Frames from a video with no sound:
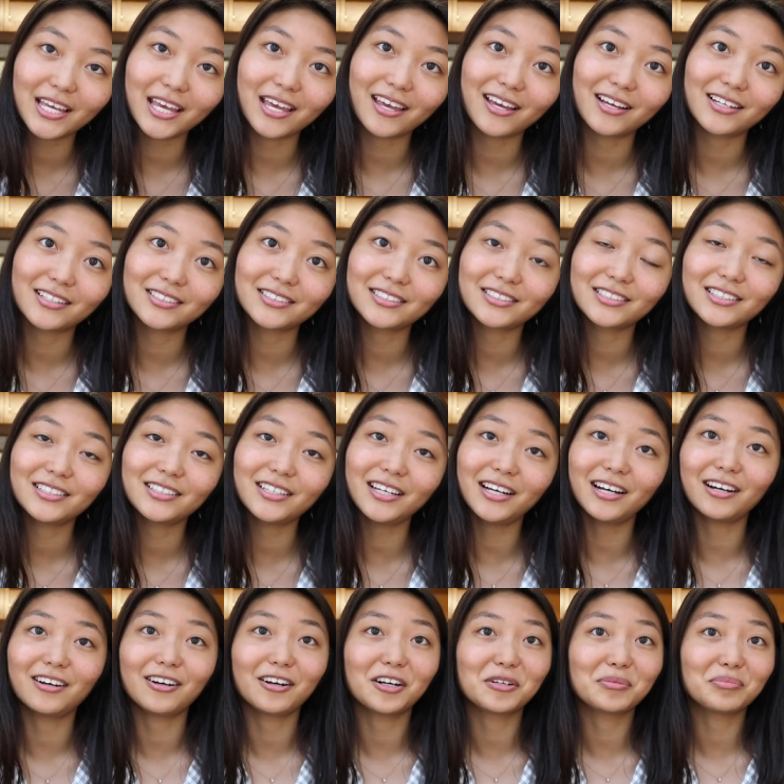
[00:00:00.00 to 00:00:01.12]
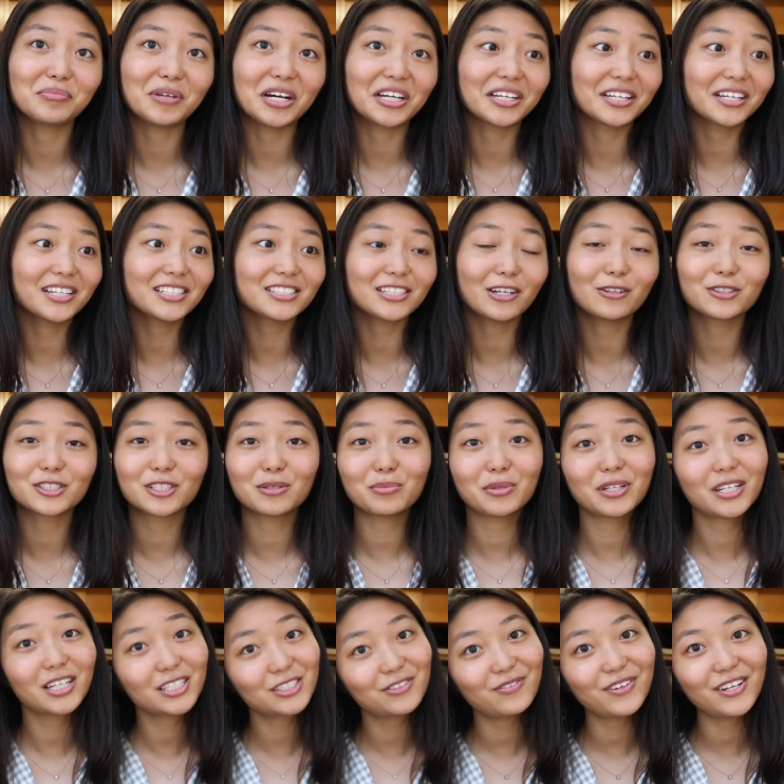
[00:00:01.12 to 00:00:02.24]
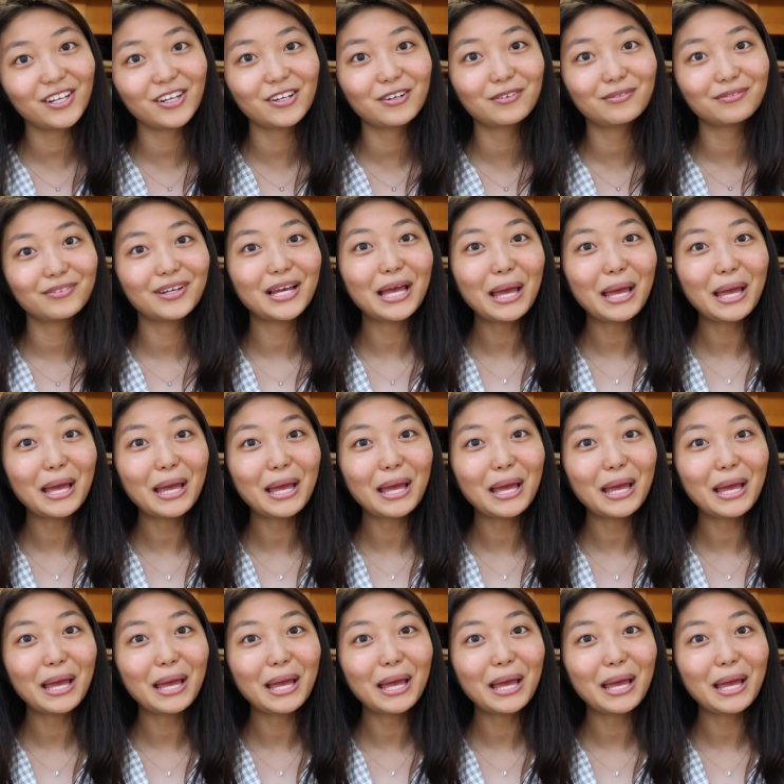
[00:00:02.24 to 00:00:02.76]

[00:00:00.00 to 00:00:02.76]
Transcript: And yeah, um, I guess I'll see you in my next video.